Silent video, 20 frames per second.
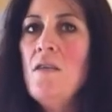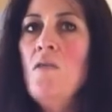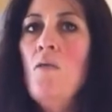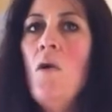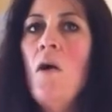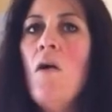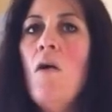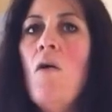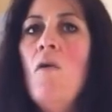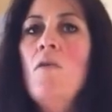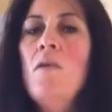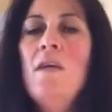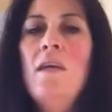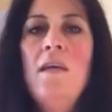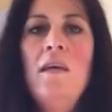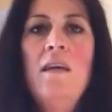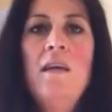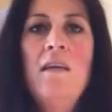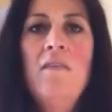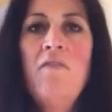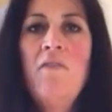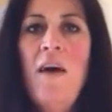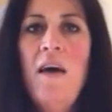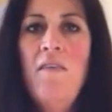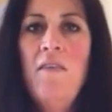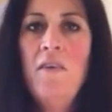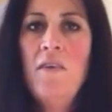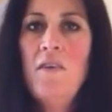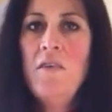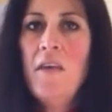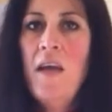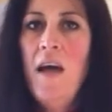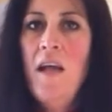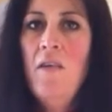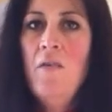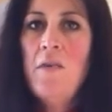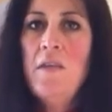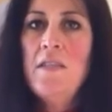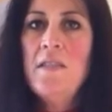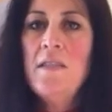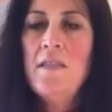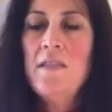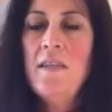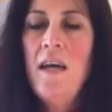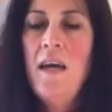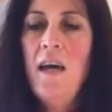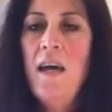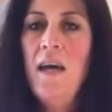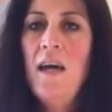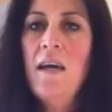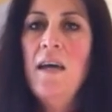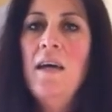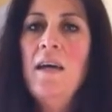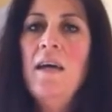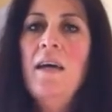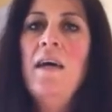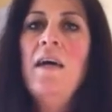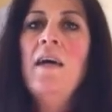You are only eating 500 calories a day.